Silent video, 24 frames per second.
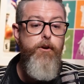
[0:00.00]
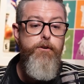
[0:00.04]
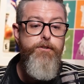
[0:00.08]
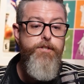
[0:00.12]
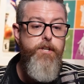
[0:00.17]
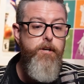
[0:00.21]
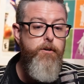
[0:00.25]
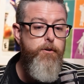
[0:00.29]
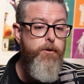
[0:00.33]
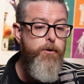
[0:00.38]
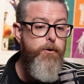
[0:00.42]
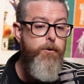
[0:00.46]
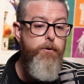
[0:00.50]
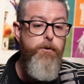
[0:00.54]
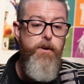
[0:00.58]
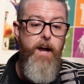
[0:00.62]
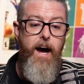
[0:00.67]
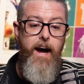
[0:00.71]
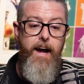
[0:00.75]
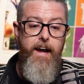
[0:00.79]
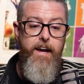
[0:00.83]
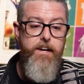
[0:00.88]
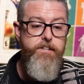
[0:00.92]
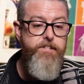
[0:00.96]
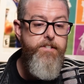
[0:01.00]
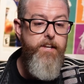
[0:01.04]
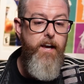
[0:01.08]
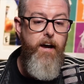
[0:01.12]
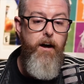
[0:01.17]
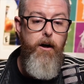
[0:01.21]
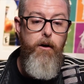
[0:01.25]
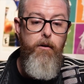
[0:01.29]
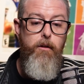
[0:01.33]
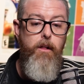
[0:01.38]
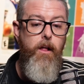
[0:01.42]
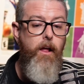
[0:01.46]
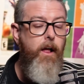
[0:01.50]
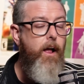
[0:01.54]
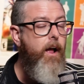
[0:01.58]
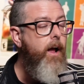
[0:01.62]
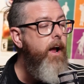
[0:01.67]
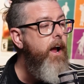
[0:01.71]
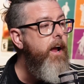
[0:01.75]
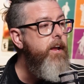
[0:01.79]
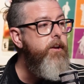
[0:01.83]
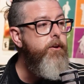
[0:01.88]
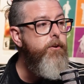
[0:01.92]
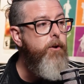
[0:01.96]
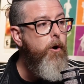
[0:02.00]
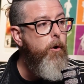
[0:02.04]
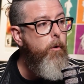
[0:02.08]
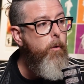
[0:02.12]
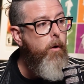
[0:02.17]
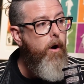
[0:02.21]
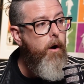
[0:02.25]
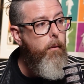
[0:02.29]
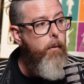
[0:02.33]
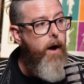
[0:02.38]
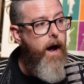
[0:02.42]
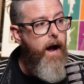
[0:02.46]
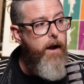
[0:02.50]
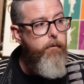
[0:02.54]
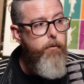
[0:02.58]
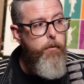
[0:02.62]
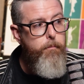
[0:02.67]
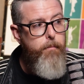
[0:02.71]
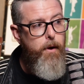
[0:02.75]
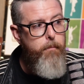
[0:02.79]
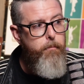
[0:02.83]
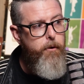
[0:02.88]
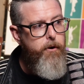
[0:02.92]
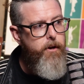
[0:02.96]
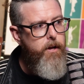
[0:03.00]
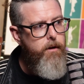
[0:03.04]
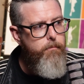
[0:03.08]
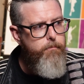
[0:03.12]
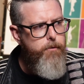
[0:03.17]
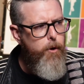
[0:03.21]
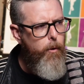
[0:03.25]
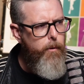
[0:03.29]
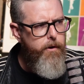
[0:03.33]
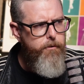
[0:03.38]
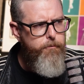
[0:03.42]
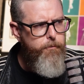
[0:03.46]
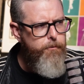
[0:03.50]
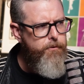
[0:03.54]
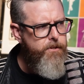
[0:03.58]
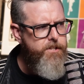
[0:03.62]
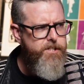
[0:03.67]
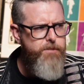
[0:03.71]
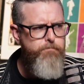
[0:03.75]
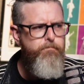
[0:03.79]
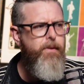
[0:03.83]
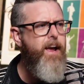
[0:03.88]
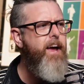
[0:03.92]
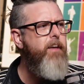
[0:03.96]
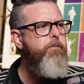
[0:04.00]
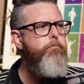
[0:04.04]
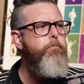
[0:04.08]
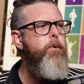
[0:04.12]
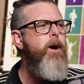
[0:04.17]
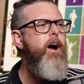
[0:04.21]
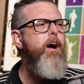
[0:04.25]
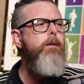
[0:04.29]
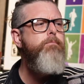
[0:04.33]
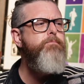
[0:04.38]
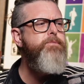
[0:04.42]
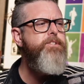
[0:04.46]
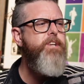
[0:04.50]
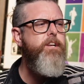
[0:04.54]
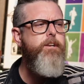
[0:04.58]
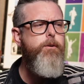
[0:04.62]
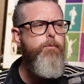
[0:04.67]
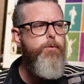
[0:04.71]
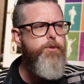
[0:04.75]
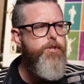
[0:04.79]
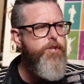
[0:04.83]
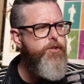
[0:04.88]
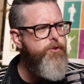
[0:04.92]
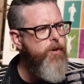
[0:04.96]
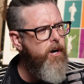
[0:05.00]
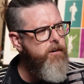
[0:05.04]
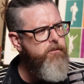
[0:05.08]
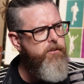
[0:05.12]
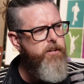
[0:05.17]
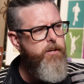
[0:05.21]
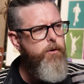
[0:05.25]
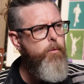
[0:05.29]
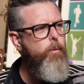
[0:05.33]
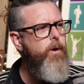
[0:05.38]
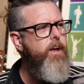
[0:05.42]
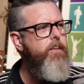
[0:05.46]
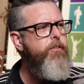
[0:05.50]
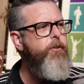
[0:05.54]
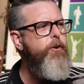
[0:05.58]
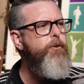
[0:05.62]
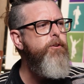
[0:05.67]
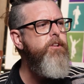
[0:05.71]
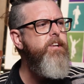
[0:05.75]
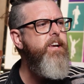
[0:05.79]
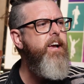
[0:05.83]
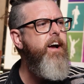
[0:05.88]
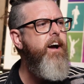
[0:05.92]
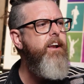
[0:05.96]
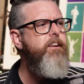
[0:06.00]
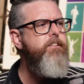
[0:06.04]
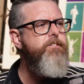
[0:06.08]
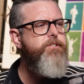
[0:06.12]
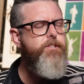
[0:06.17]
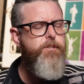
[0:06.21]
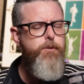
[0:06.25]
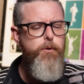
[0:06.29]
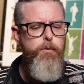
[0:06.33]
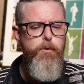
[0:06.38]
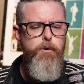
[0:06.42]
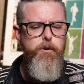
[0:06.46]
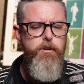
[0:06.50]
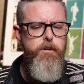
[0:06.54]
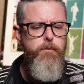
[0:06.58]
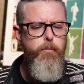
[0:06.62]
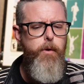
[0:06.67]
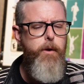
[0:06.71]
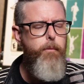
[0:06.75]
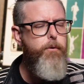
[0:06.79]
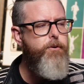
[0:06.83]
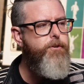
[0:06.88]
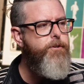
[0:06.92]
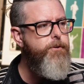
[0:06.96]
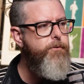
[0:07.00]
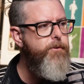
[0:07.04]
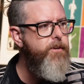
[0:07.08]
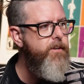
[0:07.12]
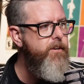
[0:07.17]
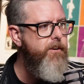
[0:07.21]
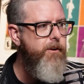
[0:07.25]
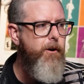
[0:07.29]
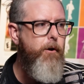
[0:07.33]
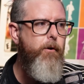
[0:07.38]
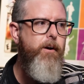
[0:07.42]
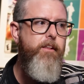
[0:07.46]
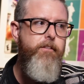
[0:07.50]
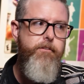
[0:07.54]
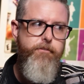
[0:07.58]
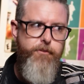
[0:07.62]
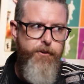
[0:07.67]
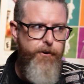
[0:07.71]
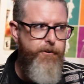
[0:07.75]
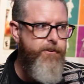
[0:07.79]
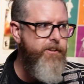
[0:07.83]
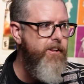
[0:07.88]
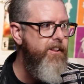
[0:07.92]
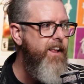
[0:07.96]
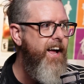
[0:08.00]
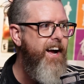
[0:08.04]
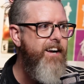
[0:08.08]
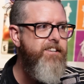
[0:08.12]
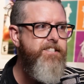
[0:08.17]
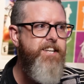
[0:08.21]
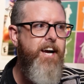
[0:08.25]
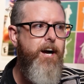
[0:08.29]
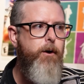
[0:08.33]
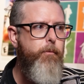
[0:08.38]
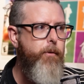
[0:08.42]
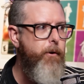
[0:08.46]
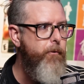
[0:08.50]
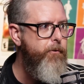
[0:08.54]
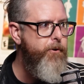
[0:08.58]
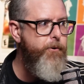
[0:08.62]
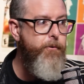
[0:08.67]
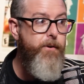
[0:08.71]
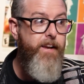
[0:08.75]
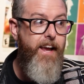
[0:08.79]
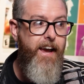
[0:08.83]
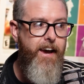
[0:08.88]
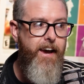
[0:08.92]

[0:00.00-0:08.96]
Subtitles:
there's Kahoot, IXL. I remember him going through these math problems that he was struggling with early on in school. And we were doing, during the lockdown, we were doing